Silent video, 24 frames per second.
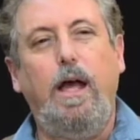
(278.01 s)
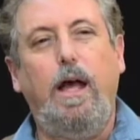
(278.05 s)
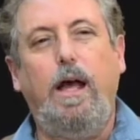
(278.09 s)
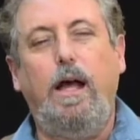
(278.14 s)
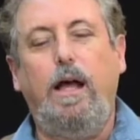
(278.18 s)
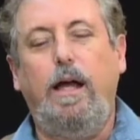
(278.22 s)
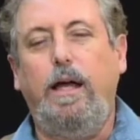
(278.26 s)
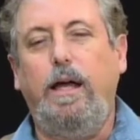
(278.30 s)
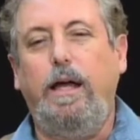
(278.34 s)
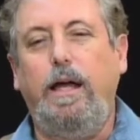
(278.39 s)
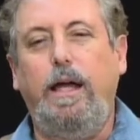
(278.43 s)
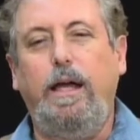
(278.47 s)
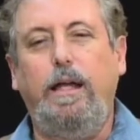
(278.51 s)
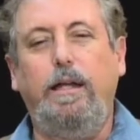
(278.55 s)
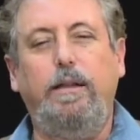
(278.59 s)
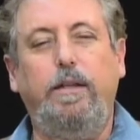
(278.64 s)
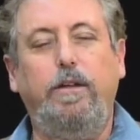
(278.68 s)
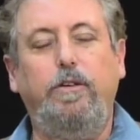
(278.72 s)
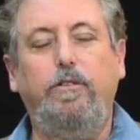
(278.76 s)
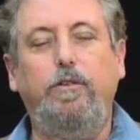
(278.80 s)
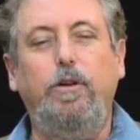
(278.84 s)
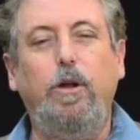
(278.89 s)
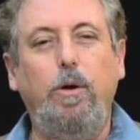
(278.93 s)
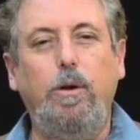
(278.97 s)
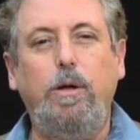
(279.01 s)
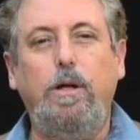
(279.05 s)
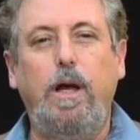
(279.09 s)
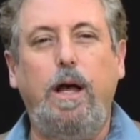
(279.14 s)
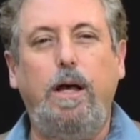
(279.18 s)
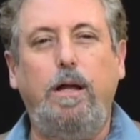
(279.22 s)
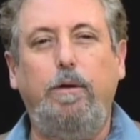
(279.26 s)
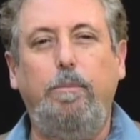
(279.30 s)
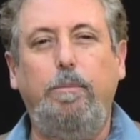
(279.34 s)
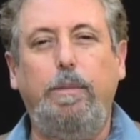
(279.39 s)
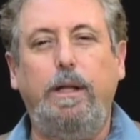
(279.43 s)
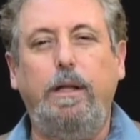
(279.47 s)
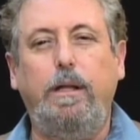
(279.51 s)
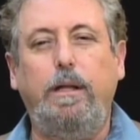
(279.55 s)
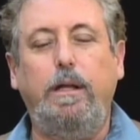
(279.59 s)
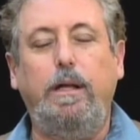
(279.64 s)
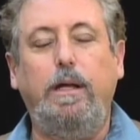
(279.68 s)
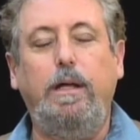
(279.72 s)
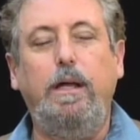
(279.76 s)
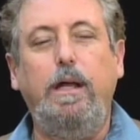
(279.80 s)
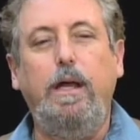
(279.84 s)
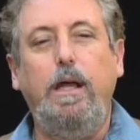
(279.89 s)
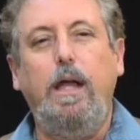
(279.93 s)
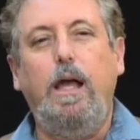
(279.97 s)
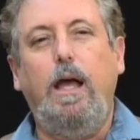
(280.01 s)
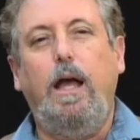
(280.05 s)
uh, and there's no accountability.